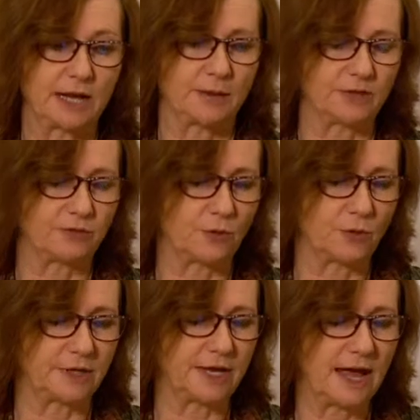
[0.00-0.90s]
coming
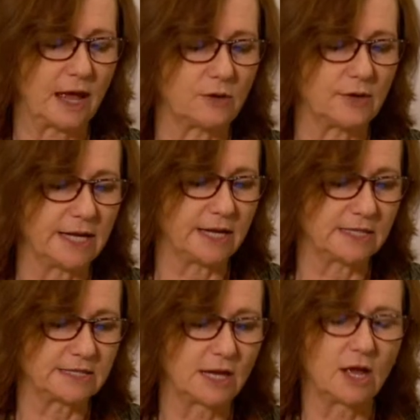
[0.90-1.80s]
forward now
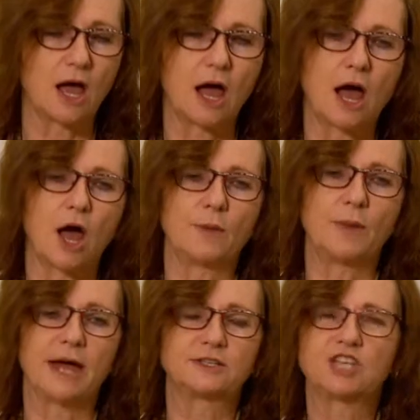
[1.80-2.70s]
is
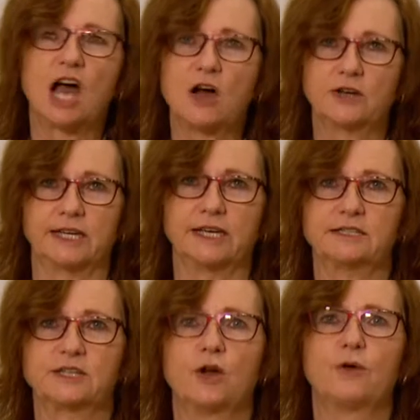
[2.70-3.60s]
a
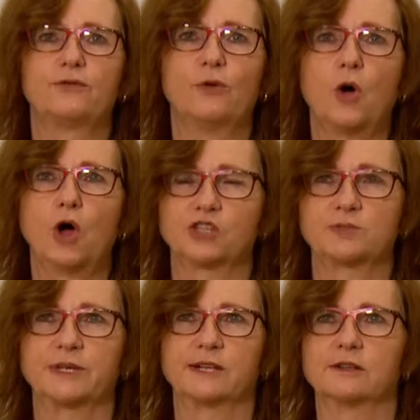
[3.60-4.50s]
target for
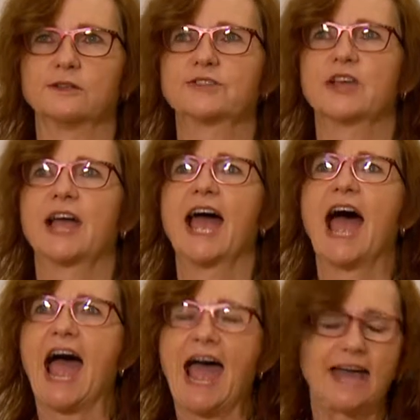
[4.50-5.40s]
hospitals
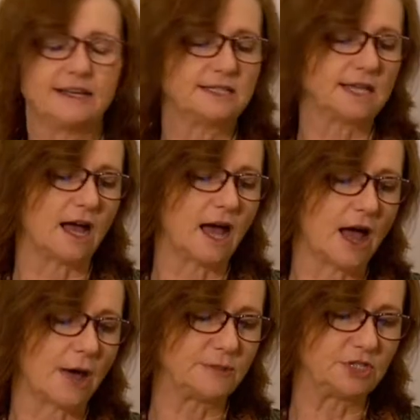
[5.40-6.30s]
and
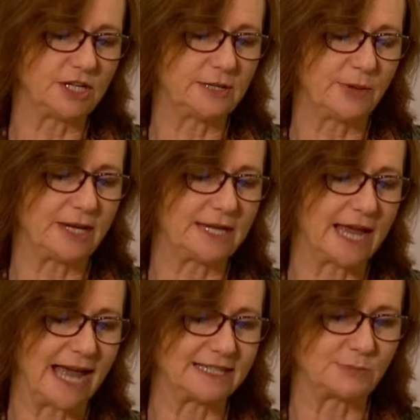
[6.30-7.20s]

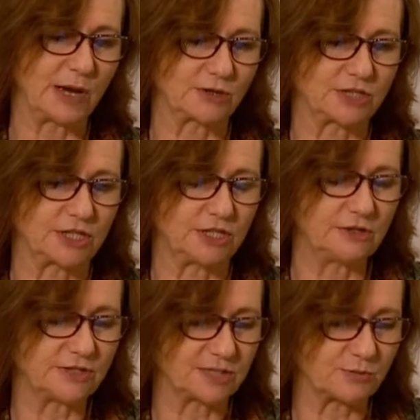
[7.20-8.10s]
GP antibiotic
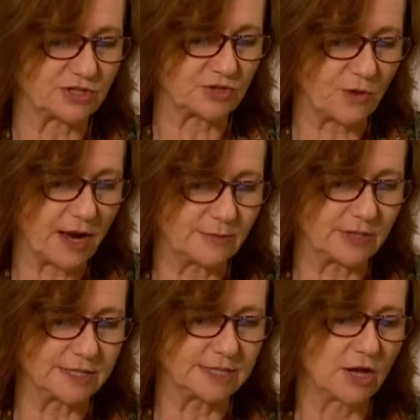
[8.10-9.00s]
users,
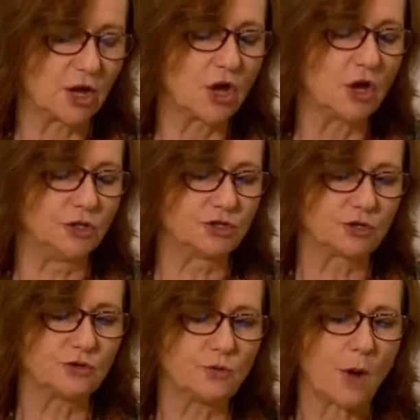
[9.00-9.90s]
prescribers,
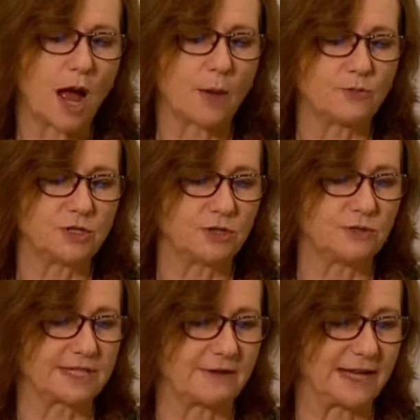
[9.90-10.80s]
to
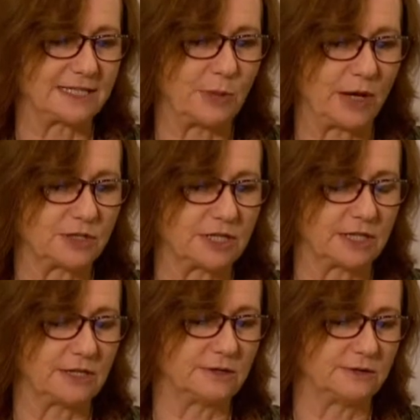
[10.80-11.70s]
reduce their
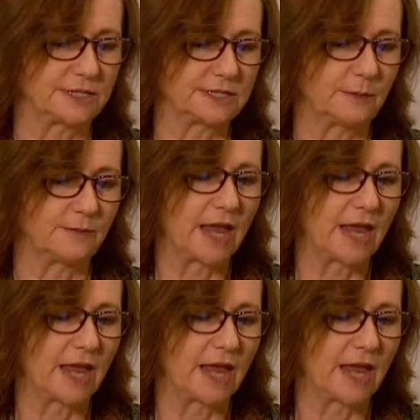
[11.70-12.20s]
antibiotic use.